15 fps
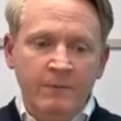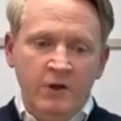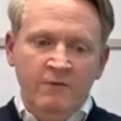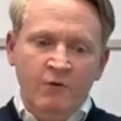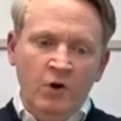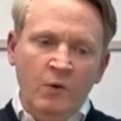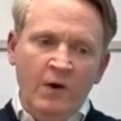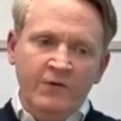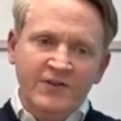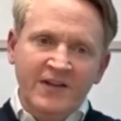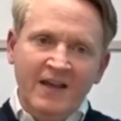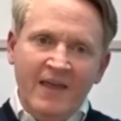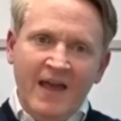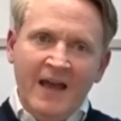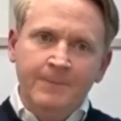But you've got to
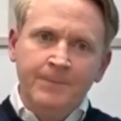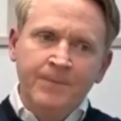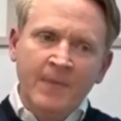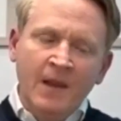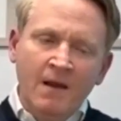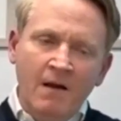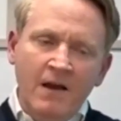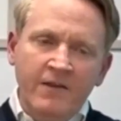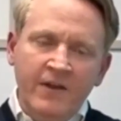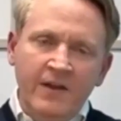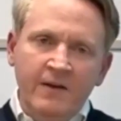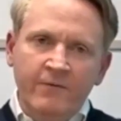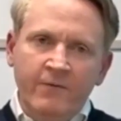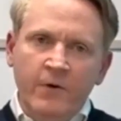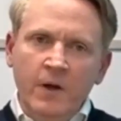offset that, I
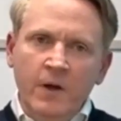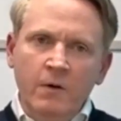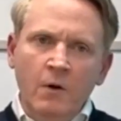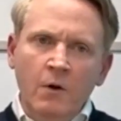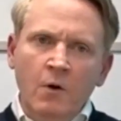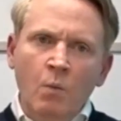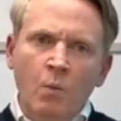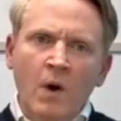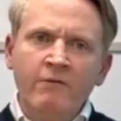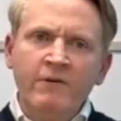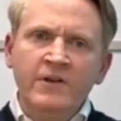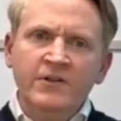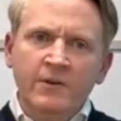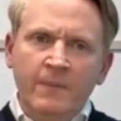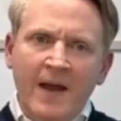think, for
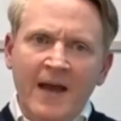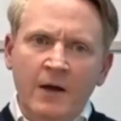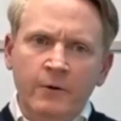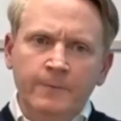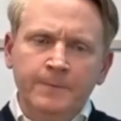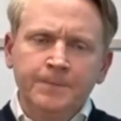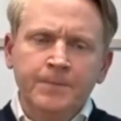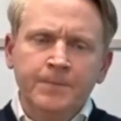worries about